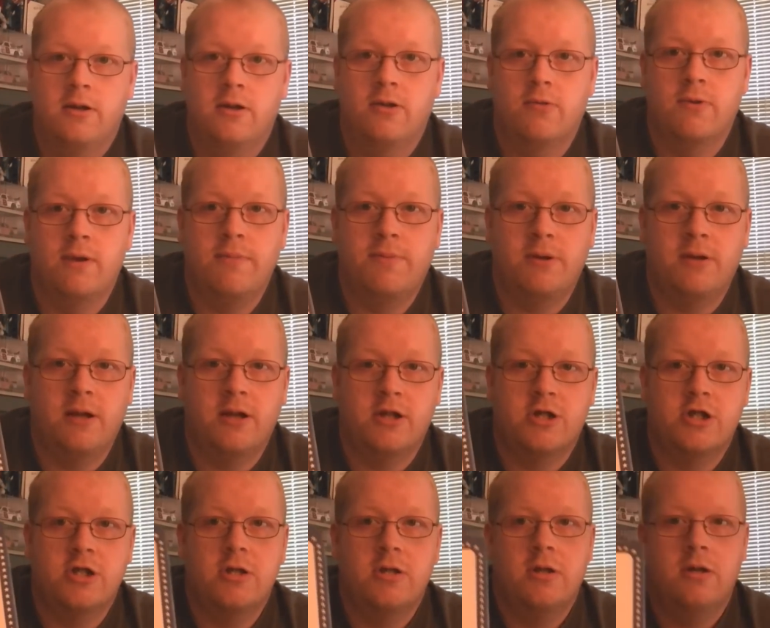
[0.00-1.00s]
the
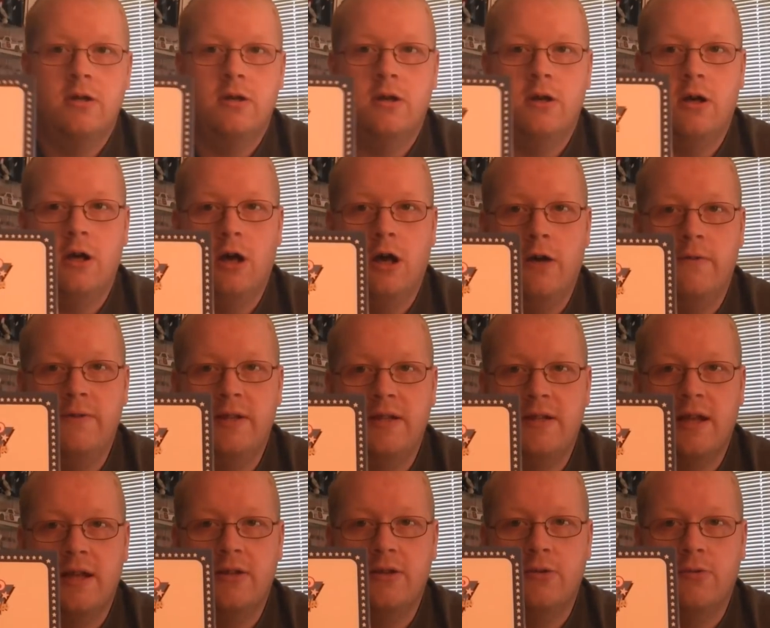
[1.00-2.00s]
reproduction of
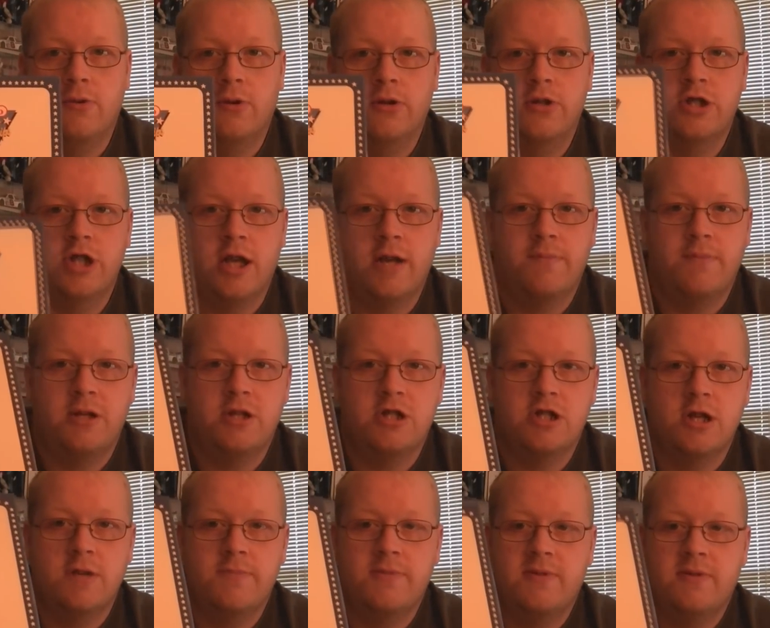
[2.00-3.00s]
Nintendo World
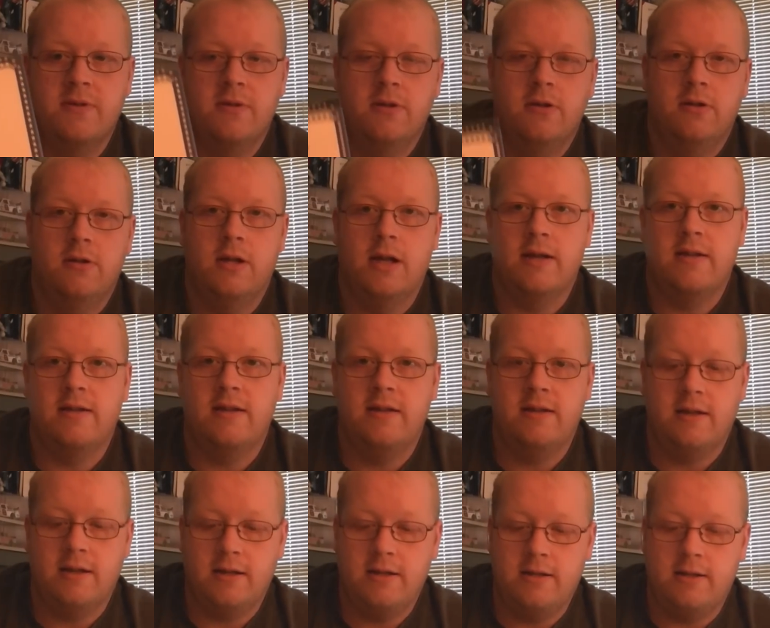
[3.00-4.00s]
Championships
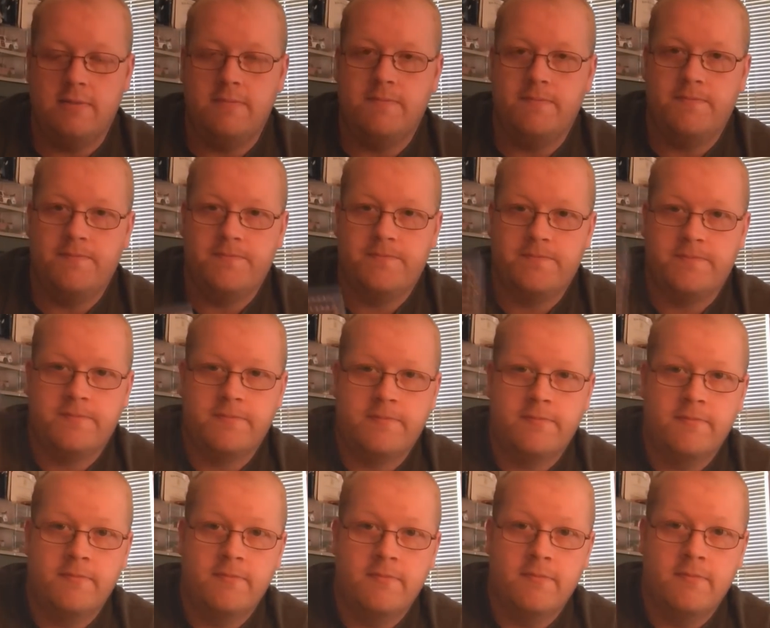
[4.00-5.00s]
1990.
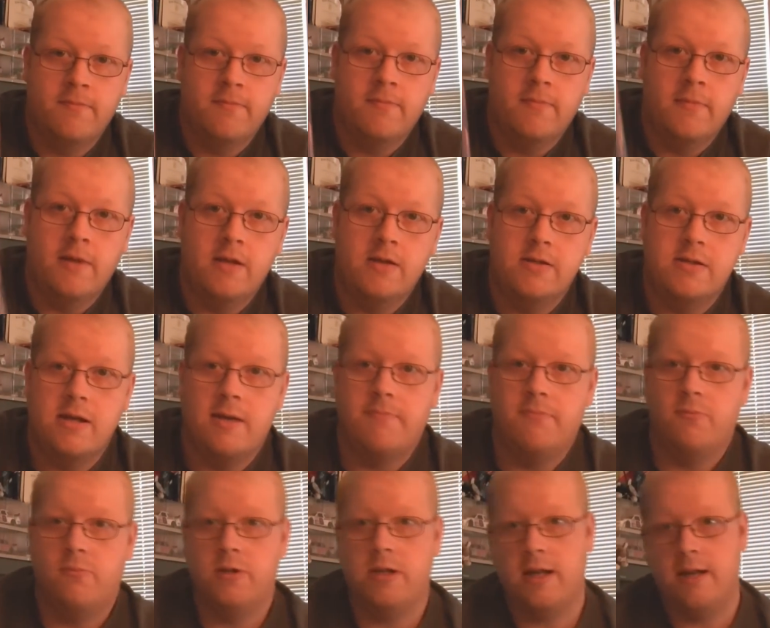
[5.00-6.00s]
So yeah,
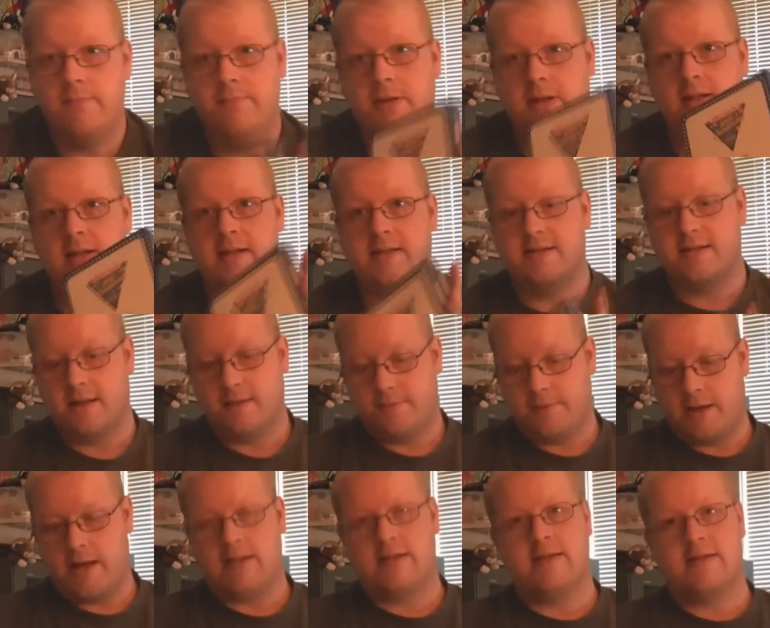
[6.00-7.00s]
went ahead and picked this
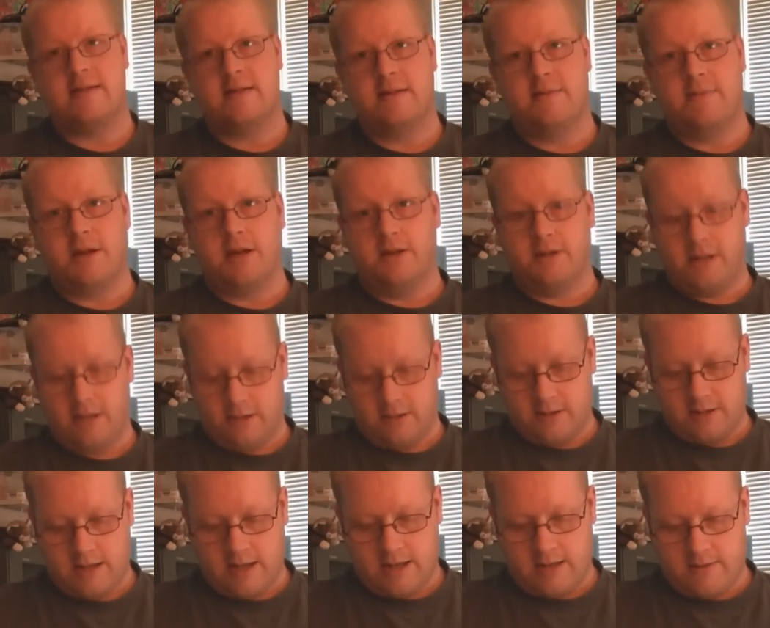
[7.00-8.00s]
up, got this in the mail the
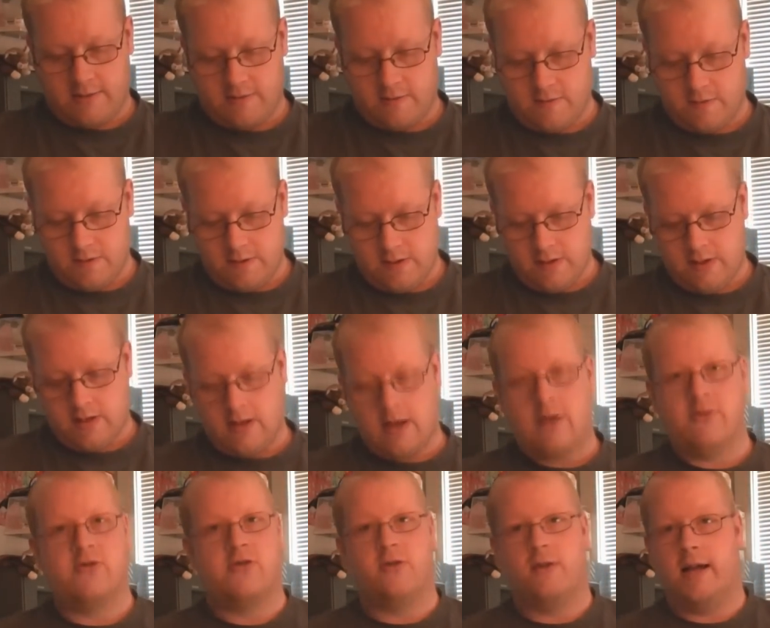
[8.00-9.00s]
other day.
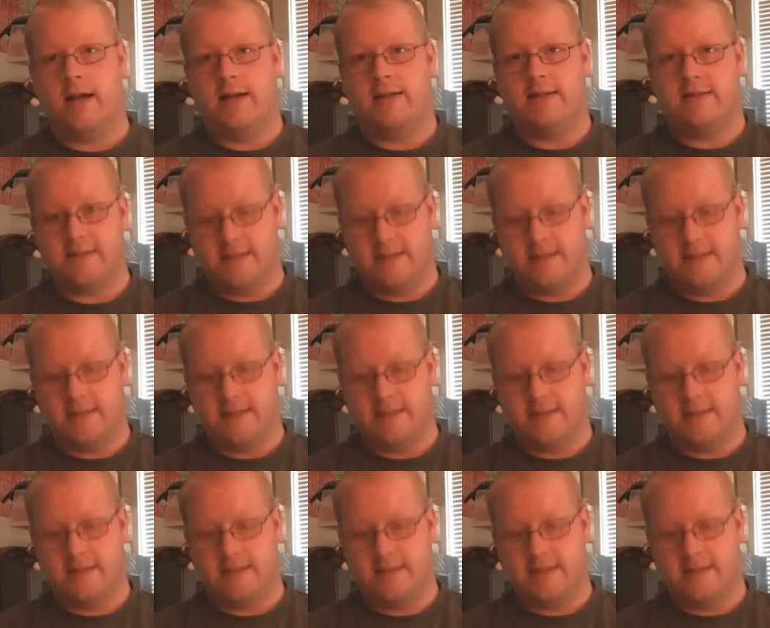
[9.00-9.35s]
I was glad to